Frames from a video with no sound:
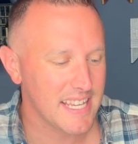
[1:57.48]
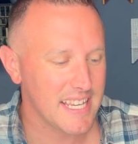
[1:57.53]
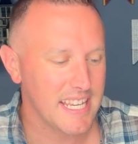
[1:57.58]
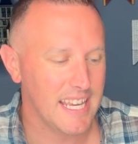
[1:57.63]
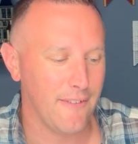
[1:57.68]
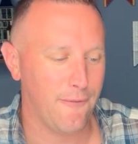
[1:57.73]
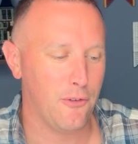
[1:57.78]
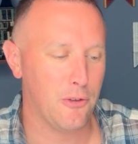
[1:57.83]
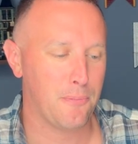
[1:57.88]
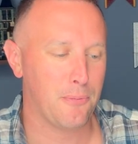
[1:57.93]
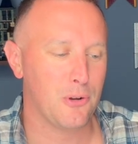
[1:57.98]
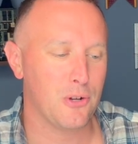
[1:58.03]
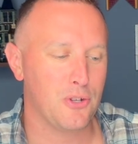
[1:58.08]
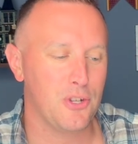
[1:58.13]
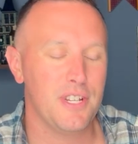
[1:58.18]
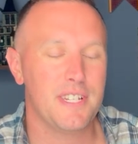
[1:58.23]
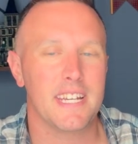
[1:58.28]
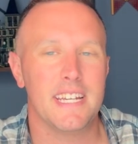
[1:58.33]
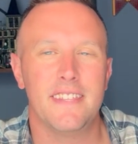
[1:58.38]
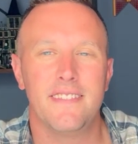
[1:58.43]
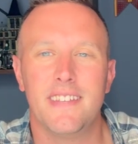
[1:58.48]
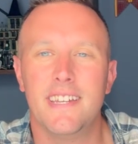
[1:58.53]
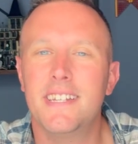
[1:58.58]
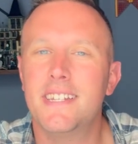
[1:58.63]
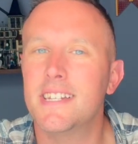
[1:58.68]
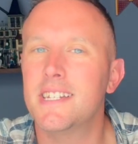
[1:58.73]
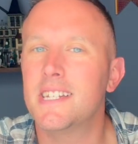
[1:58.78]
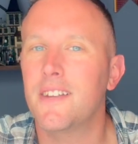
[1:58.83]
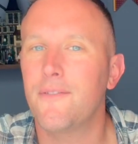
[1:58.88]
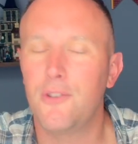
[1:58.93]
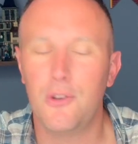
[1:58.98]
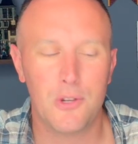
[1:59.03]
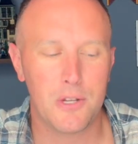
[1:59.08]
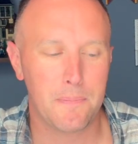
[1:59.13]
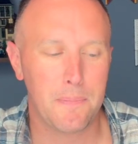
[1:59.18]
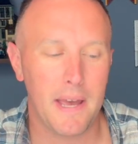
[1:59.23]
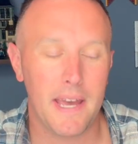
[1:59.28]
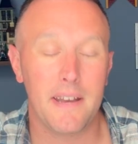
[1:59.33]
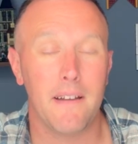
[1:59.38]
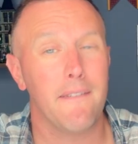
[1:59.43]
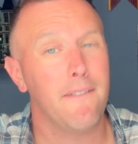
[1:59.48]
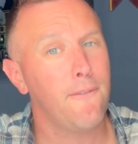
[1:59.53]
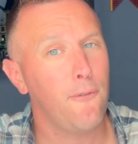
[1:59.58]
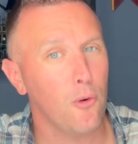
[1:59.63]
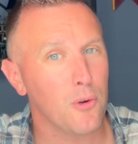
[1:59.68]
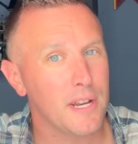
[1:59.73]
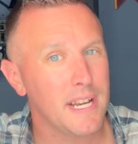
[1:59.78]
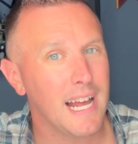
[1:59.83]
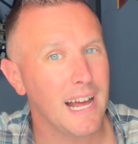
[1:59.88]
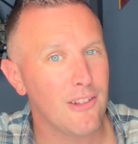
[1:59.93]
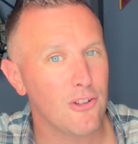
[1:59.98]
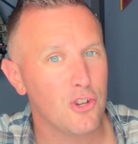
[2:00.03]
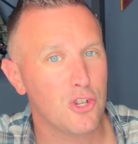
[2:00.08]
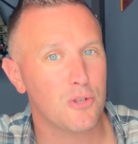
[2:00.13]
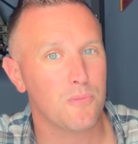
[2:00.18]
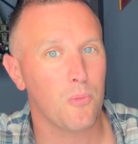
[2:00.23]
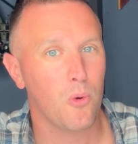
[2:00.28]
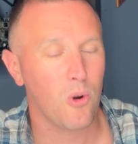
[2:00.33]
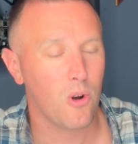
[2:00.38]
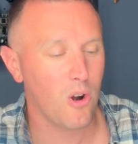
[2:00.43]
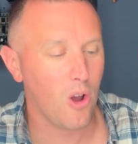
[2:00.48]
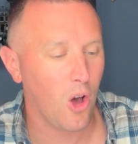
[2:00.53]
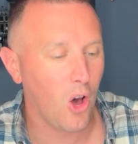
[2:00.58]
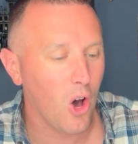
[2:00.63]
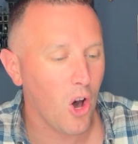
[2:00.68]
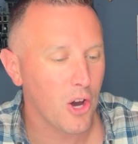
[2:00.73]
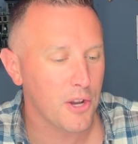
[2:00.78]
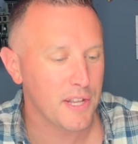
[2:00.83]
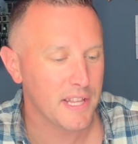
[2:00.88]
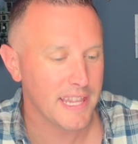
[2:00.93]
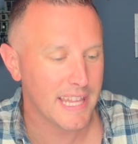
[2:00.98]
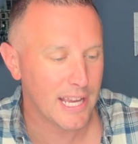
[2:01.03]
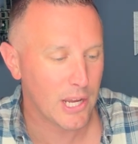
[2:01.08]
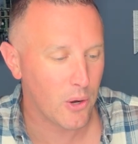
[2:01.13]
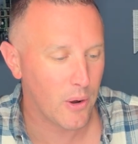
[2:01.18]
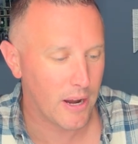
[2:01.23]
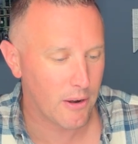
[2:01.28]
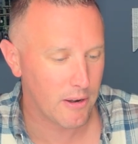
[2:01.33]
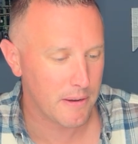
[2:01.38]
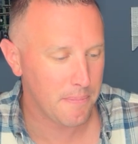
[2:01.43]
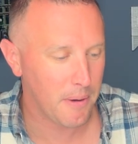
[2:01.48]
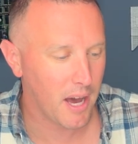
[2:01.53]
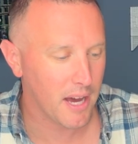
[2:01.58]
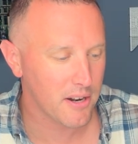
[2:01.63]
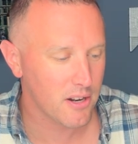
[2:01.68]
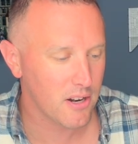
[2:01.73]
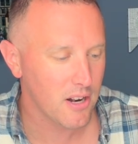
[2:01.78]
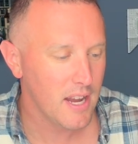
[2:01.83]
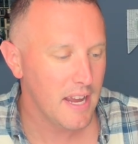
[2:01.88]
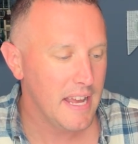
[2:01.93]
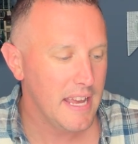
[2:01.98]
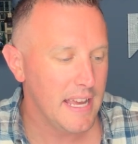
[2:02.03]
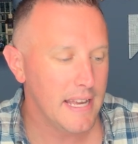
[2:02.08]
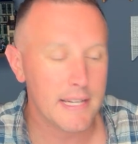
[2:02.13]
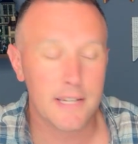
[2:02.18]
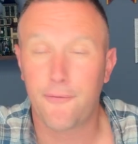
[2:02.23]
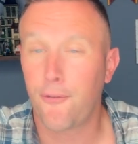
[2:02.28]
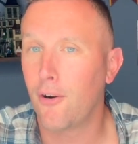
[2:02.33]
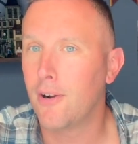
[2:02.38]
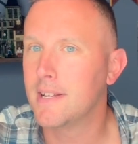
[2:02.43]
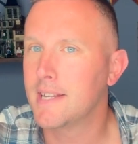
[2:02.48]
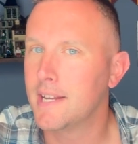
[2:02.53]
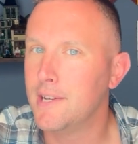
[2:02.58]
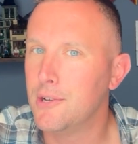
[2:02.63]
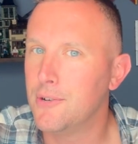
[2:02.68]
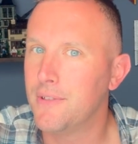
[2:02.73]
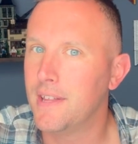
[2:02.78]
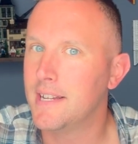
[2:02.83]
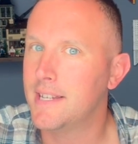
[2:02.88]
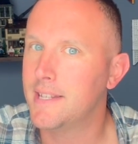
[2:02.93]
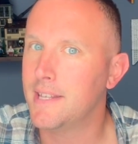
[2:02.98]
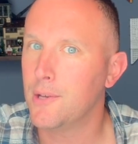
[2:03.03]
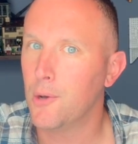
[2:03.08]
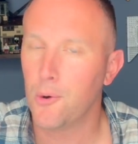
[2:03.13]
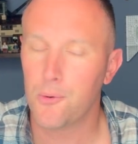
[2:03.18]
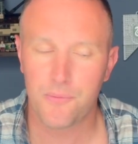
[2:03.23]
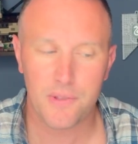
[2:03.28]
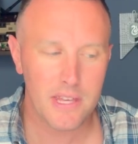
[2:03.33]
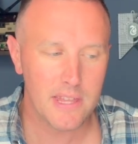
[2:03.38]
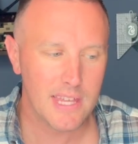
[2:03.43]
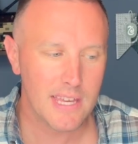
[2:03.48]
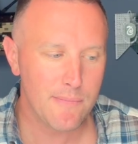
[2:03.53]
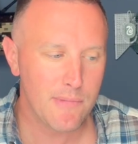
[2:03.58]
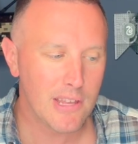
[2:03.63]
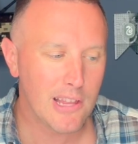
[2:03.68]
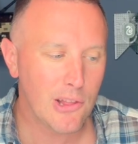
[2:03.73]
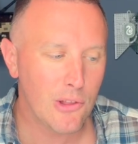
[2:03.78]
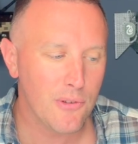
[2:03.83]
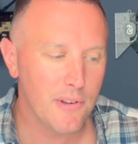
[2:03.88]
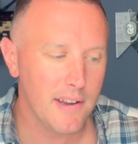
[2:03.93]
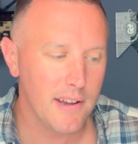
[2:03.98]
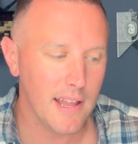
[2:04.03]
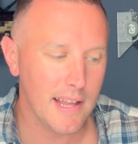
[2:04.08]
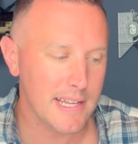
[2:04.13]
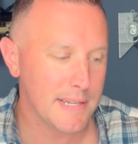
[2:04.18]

gift with purchase, and this is if you spend $40 or more on Lego Harry Potter. As far as I know, that's the only theme included. It's